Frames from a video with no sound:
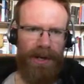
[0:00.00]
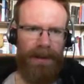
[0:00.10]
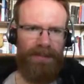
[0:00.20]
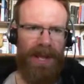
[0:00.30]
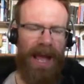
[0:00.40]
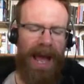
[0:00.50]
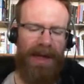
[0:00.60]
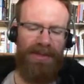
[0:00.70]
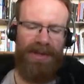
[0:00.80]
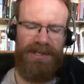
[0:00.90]
And this
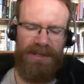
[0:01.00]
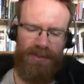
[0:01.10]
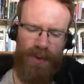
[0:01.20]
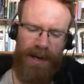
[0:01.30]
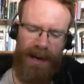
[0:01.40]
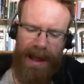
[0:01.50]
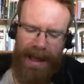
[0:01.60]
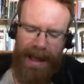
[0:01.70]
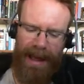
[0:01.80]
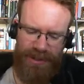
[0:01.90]
is where I asked you
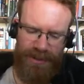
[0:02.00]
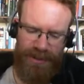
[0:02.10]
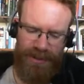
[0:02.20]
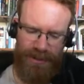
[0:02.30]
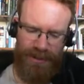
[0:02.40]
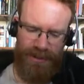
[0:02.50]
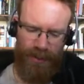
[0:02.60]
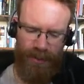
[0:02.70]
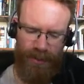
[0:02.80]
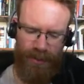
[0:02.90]
to
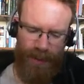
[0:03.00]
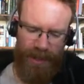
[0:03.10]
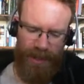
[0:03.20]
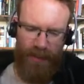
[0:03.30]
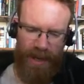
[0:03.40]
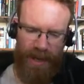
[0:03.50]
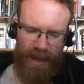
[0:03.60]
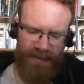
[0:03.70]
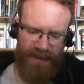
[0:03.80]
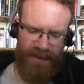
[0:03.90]
read the rest of that
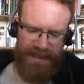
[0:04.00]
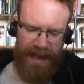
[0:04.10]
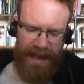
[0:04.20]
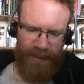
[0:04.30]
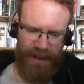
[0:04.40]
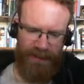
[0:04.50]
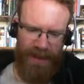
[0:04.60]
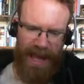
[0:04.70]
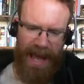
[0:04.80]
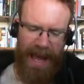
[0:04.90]
tablet and
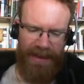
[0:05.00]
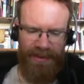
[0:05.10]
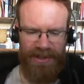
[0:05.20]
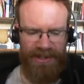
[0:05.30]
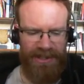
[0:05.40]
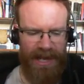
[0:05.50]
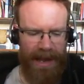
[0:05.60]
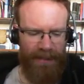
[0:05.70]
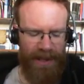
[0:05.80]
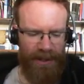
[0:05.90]
then stop and go
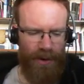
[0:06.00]
back